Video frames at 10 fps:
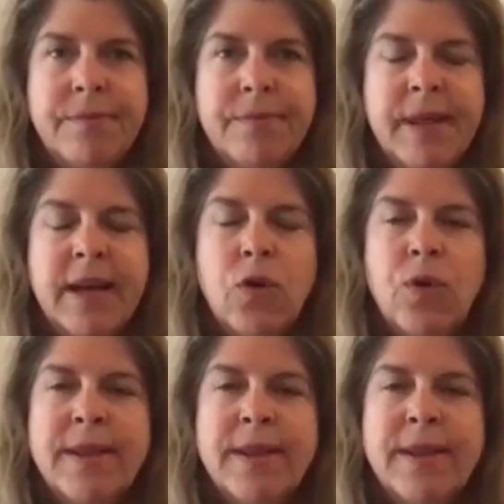That
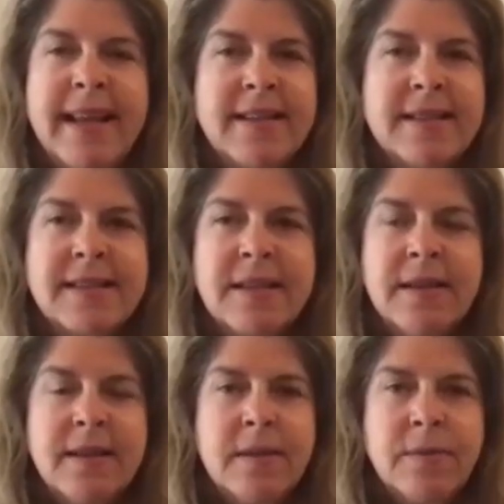golden
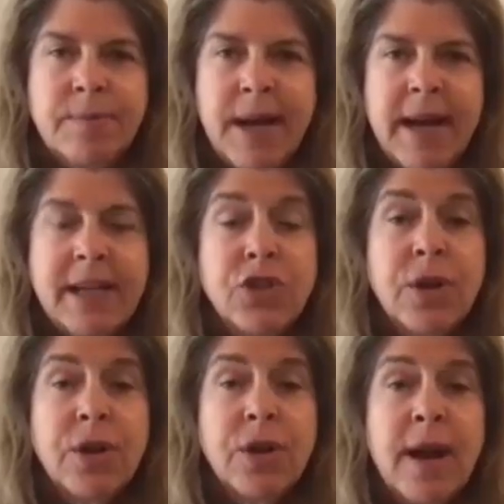light's behind
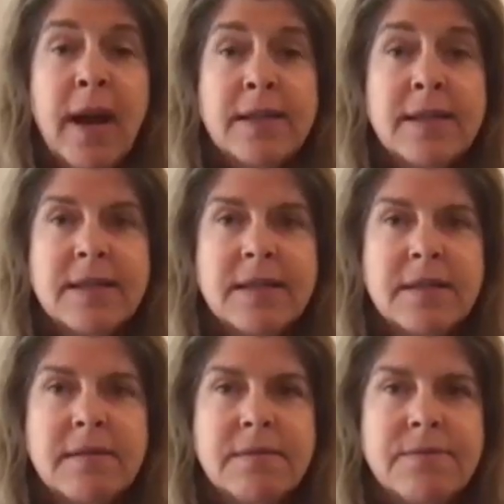your
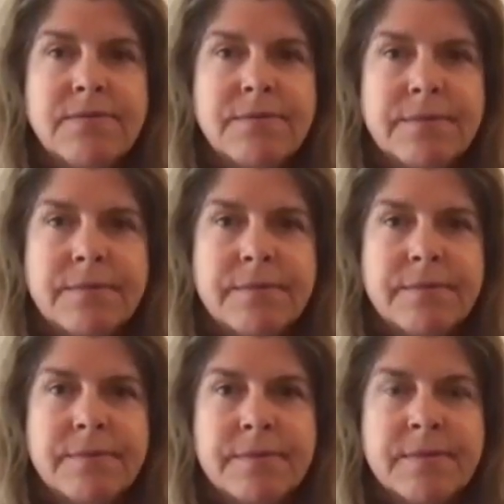eyes,
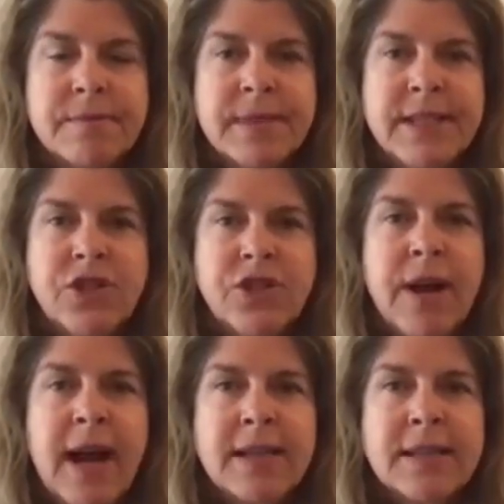into
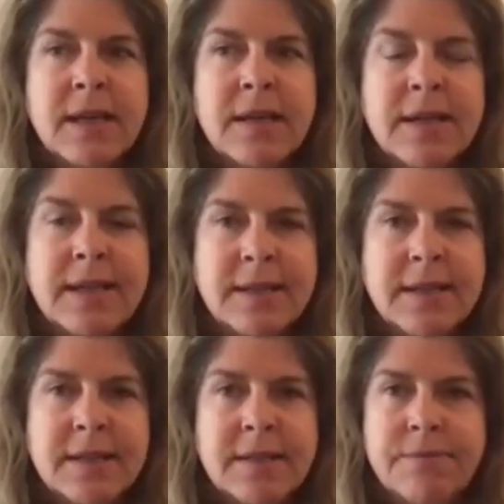your eye
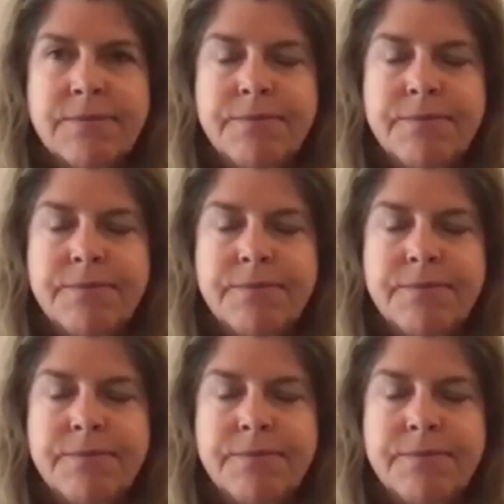sockets.